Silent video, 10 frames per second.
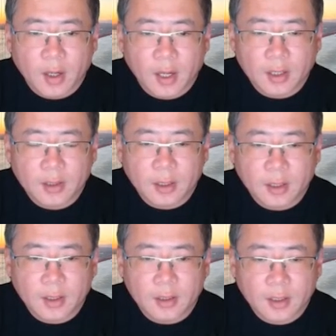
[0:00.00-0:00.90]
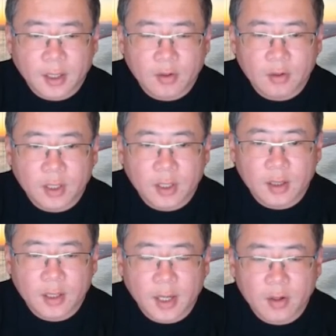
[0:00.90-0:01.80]
at scale
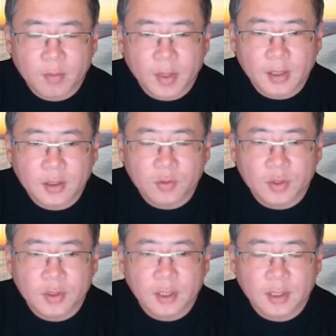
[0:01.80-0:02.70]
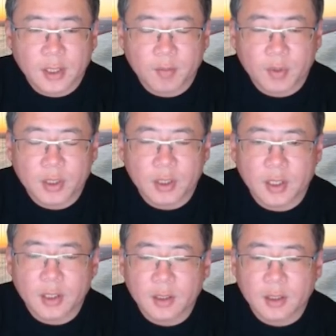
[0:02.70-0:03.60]
10 terabytes with 16
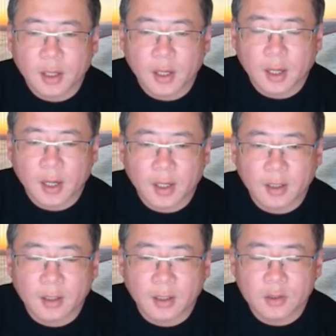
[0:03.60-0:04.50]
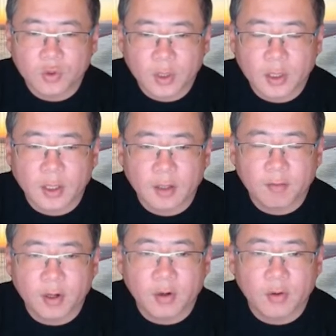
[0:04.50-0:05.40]
machine, and strictly
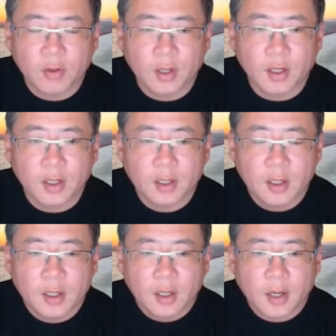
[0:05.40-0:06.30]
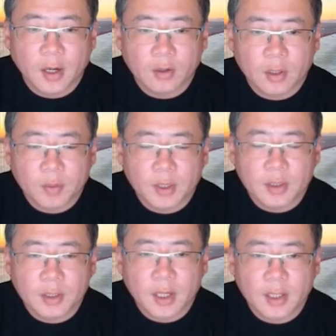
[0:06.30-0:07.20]
follow the
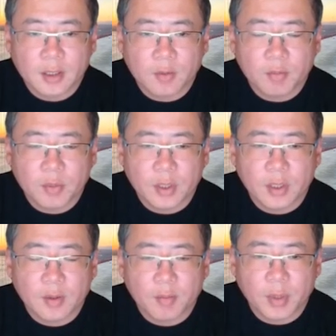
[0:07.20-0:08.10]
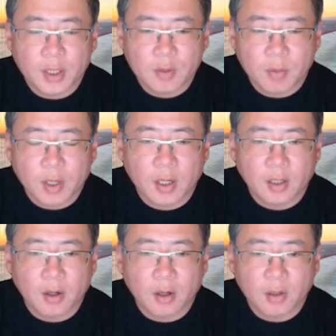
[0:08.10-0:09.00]
Ldbc SMB
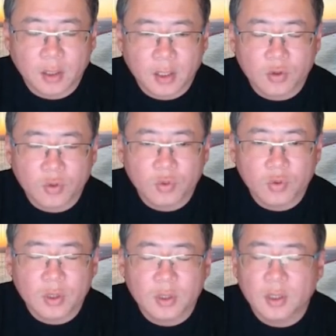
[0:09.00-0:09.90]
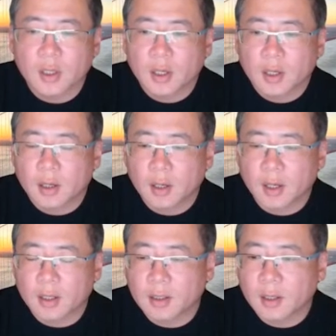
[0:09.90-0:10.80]
benchmark auditing rules.
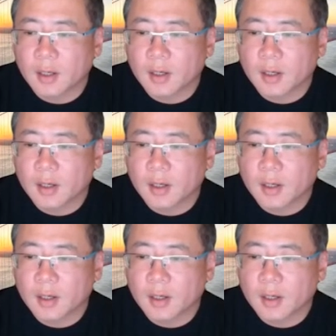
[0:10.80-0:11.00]
And